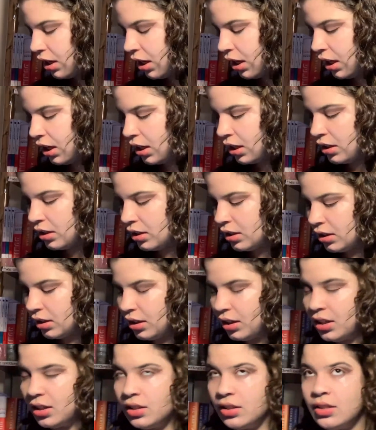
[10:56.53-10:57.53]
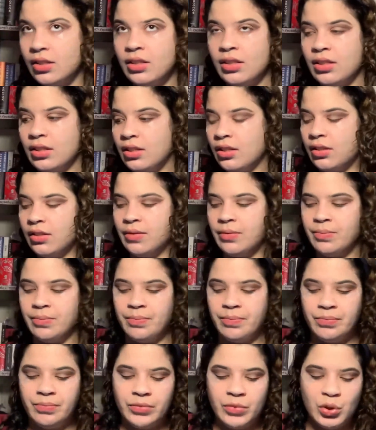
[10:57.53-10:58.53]
And this
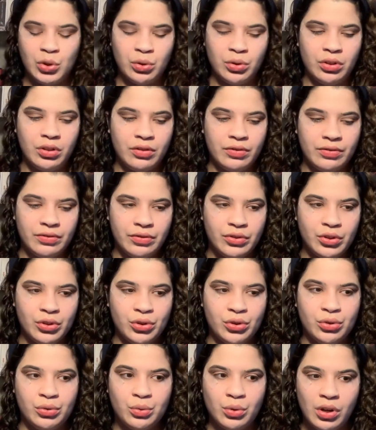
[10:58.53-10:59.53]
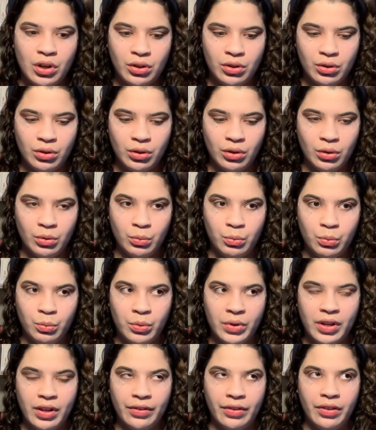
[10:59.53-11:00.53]
sort of struggle
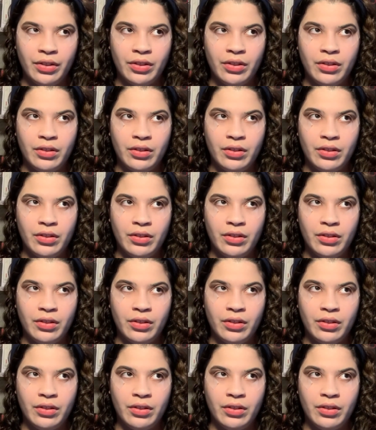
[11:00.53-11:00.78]
with